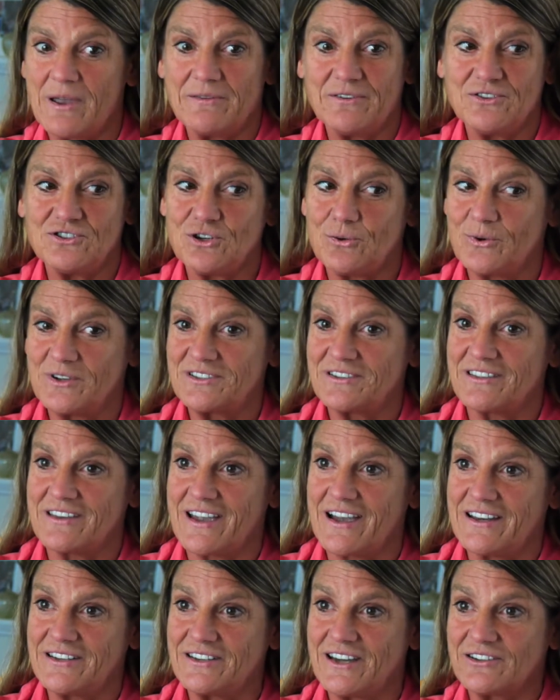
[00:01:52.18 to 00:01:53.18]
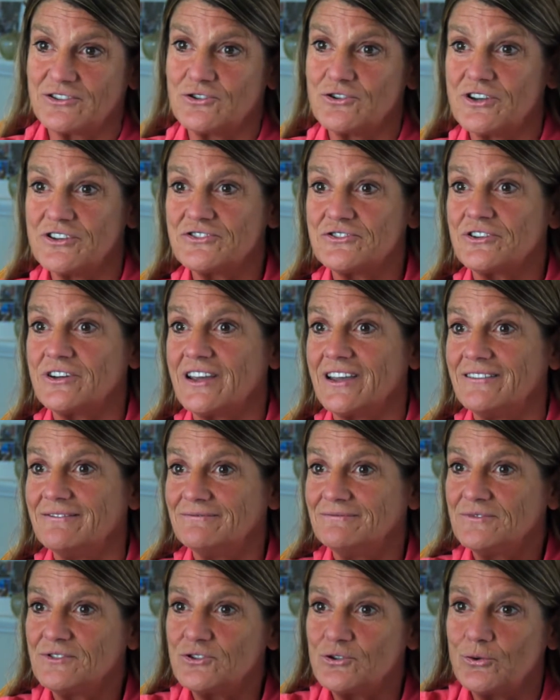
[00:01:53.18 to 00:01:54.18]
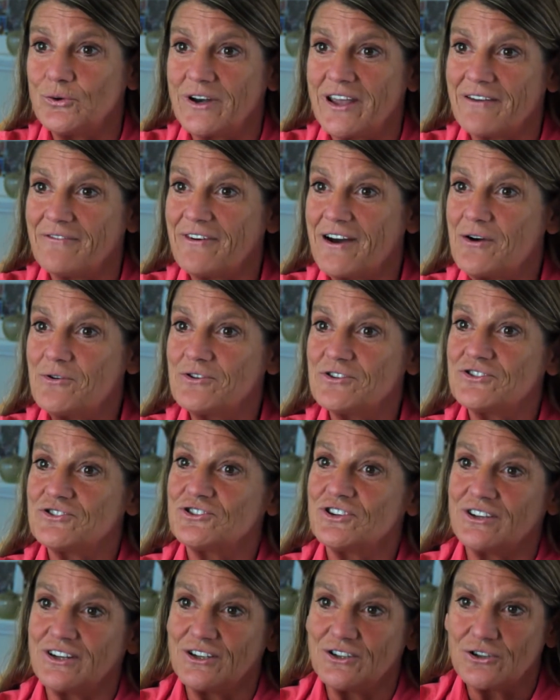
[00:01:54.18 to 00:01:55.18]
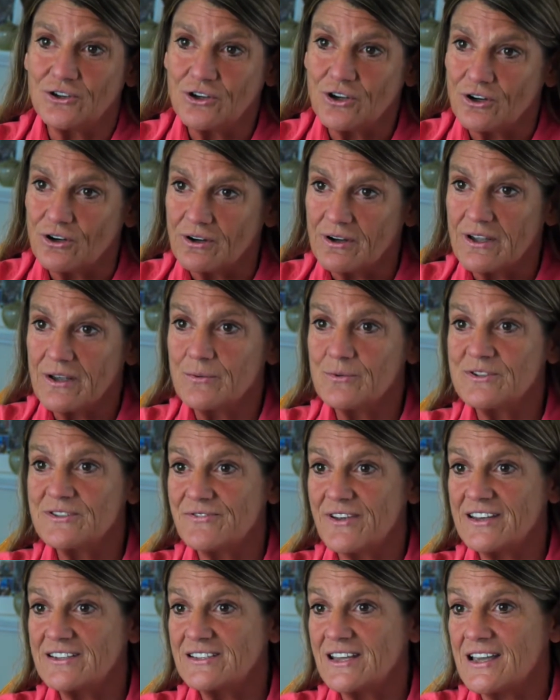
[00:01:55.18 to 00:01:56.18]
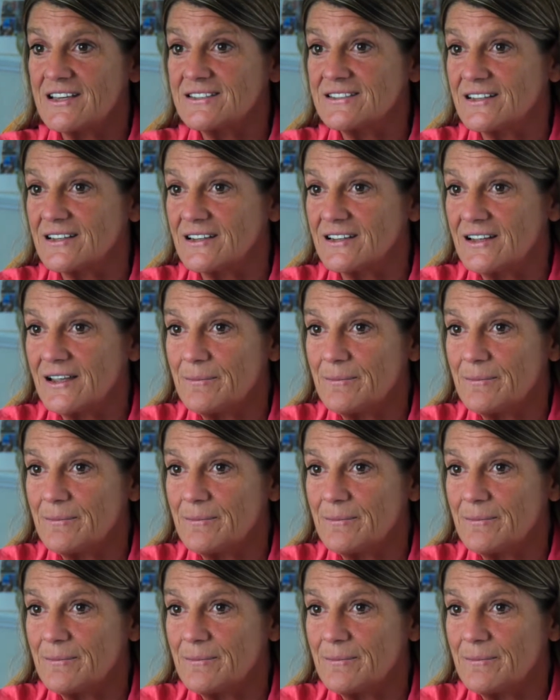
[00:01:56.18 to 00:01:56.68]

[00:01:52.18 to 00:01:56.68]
She went to the guy doctor yesterday, 2.5 hours, Jenny took her. It was fantastic.